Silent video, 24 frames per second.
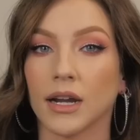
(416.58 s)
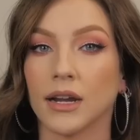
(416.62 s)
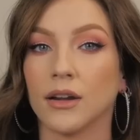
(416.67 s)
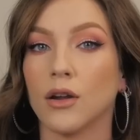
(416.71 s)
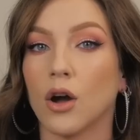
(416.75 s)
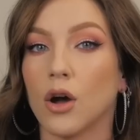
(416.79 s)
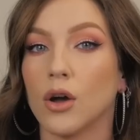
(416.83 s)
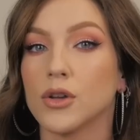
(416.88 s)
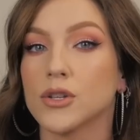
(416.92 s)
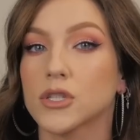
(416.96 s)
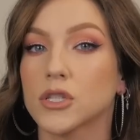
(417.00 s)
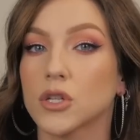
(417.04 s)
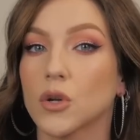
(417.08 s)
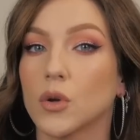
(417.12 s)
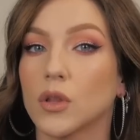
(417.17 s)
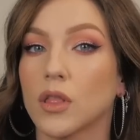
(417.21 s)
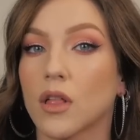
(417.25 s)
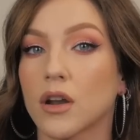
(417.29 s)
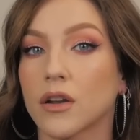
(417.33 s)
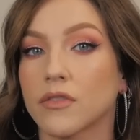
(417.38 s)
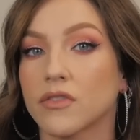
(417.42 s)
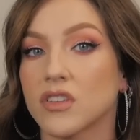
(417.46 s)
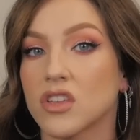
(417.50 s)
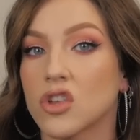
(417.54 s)
and also a
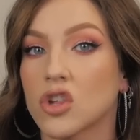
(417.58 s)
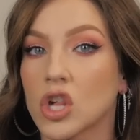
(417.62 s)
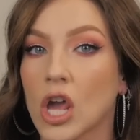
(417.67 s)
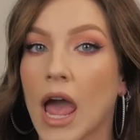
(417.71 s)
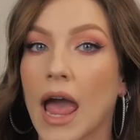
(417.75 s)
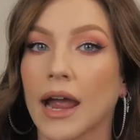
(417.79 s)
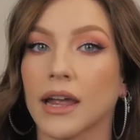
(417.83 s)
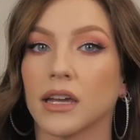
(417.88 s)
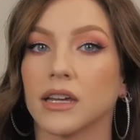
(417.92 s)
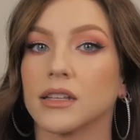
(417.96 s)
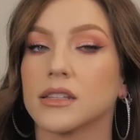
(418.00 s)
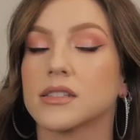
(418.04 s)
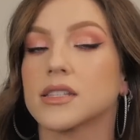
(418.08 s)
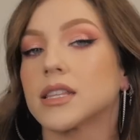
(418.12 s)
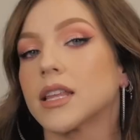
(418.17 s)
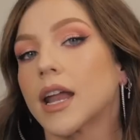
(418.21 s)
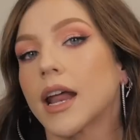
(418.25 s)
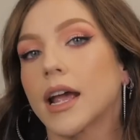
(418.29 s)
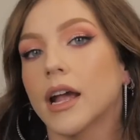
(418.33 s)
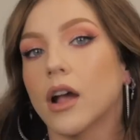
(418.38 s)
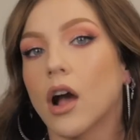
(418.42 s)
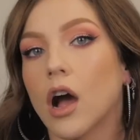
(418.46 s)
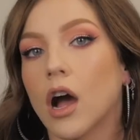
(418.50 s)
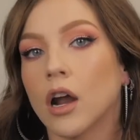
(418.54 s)
lot of the jackets that
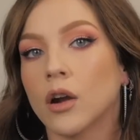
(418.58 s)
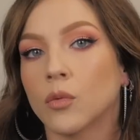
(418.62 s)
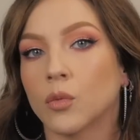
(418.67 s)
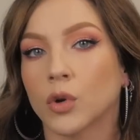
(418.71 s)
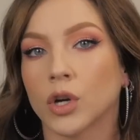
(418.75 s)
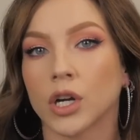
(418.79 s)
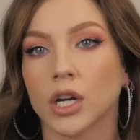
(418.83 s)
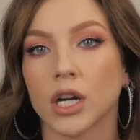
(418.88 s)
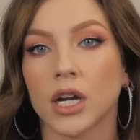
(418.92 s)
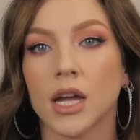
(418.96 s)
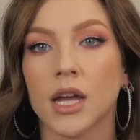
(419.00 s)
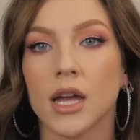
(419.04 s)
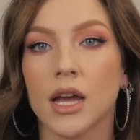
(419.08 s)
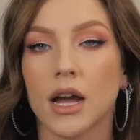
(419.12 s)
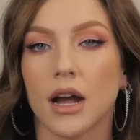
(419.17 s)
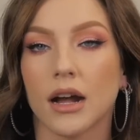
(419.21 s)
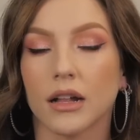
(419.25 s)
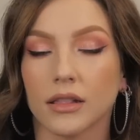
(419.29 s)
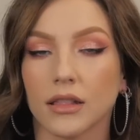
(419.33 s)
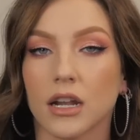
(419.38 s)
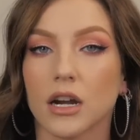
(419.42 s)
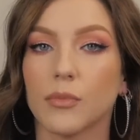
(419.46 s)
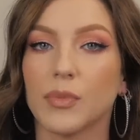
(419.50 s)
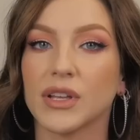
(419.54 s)
I got were a
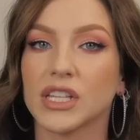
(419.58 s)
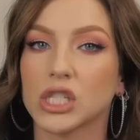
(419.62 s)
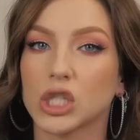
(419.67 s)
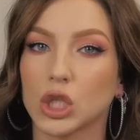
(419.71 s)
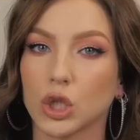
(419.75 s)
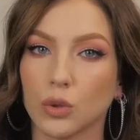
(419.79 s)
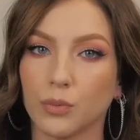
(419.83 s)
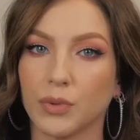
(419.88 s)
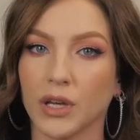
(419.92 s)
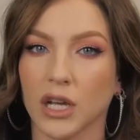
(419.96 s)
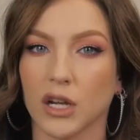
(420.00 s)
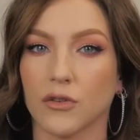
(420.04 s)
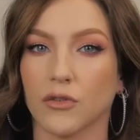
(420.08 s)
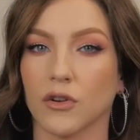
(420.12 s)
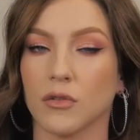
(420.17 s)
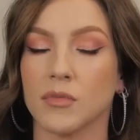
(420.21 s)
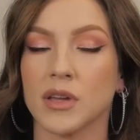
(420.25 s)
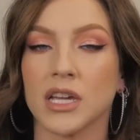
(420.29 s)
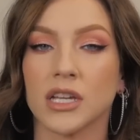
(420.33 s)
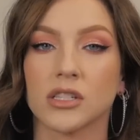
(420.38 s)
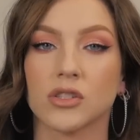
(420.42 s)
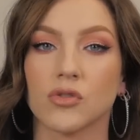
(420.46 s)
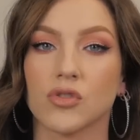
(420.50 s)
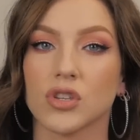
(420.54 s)
little bit too big for
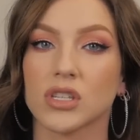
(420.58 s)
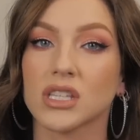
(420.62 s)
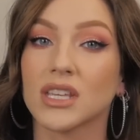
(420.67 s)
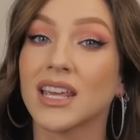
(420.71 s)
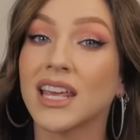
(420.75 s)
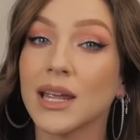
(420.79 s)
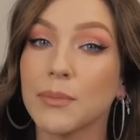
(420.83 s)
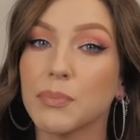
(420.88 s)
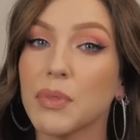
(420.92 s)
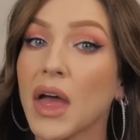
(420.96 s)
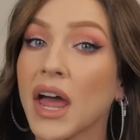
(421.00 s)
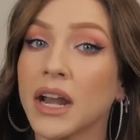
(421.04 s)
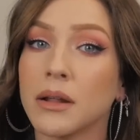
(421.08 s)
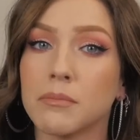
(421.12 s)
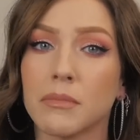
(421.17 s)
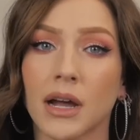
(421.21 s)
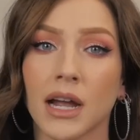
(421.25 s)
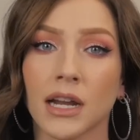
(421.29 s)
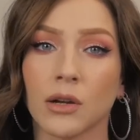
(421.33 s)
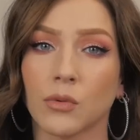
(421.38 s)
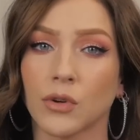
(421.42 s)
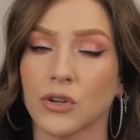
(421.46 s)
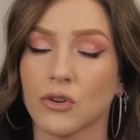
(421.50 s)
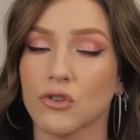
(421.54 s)
me. So just keep that in
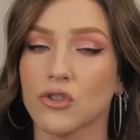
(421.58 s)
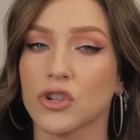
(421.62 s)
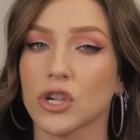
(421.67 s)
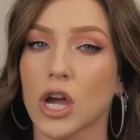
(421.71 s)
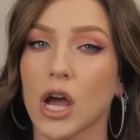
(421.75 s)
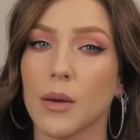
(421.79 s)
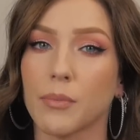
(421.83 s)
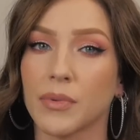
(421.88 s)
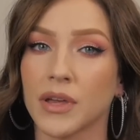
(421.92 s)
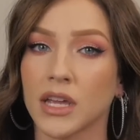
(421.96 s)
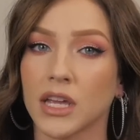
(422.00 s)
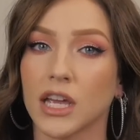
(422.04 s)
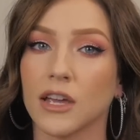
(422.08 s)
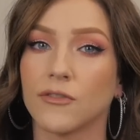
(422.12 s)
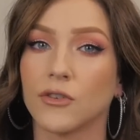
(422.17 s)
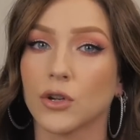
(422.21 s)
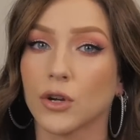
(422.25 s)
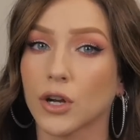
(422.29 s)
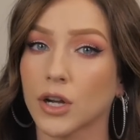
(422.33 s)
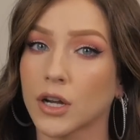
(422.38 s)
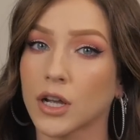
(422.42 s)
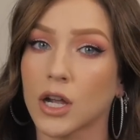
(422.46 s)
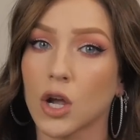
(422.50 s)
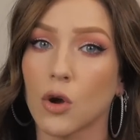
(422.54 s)
mind when you're shopping. If
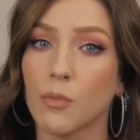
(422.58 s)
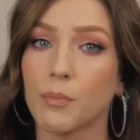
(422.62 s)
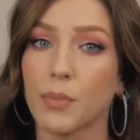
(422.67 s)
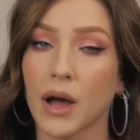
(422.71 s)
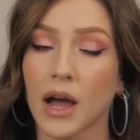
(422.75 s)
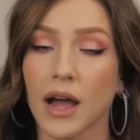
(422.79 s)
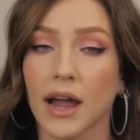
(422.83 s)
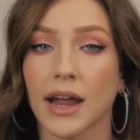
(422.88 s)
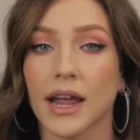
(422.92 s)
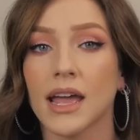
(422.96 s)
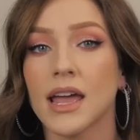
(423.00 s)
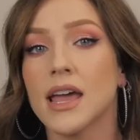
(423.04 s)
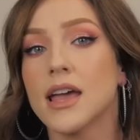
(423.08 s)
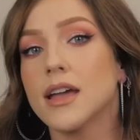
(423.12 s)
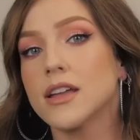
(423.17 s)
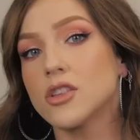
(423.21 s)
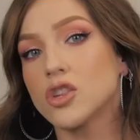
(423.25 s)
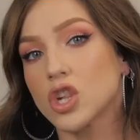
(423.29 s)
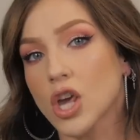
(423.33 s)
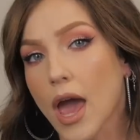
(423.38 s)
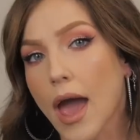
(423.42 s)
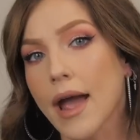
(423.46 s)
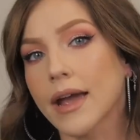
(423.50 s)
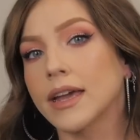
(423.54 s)
you're gonna go buy
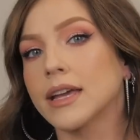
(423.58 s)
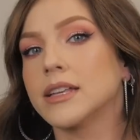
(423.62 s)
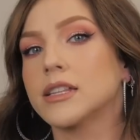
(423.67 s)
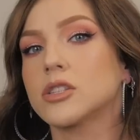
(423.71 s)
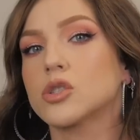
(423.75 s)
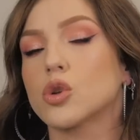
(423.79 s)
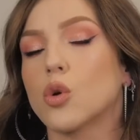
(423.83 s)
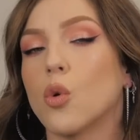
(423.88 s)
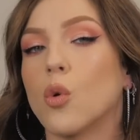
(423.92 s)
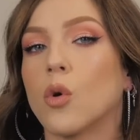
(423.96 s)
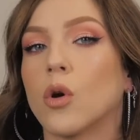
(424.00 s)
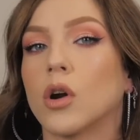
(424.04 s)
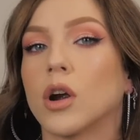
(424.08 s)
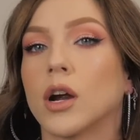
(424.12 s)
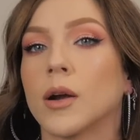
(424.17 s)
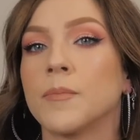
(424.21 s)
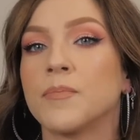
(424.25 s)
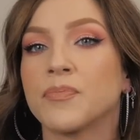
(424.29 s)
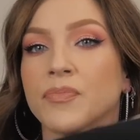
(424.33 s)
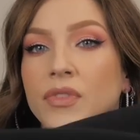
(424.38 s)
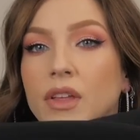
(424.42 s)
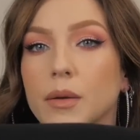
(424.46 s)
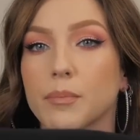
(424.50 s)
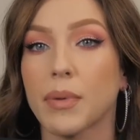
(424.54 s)
jackets or
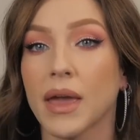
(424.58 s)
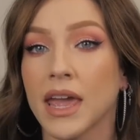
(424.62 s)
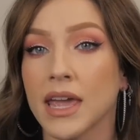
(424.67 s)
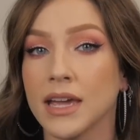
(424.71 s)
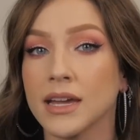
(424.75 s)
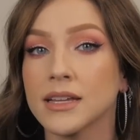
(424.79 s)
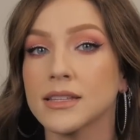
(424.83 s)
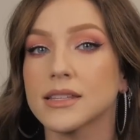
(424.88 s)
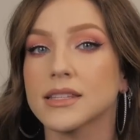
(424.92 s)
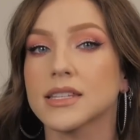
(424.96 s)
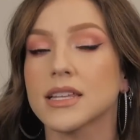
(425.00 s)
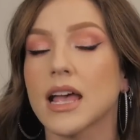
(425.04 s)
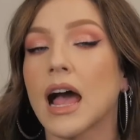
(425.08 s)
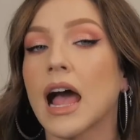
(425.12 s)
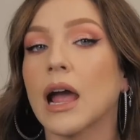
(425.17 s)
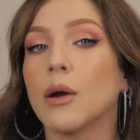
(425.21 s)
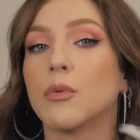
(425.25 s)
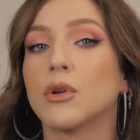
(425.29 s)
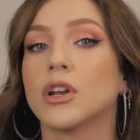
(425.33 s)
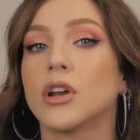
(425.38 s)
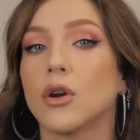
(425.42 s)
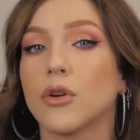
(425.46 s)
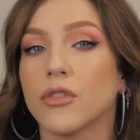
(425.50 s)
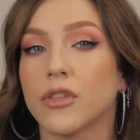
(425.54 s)
pants, I
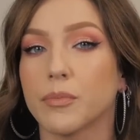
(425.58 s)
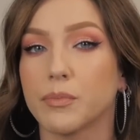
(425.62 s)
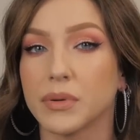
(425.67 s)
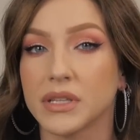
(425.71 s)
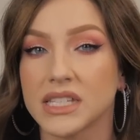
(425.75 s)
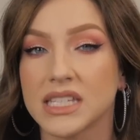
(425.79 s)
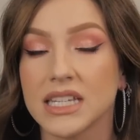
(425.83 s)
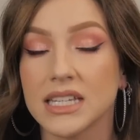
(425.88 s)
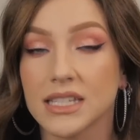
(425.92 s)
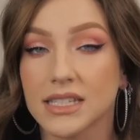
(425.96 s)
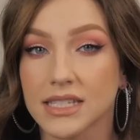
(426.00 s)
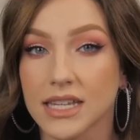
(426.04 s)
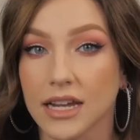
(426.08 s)
would go to the petite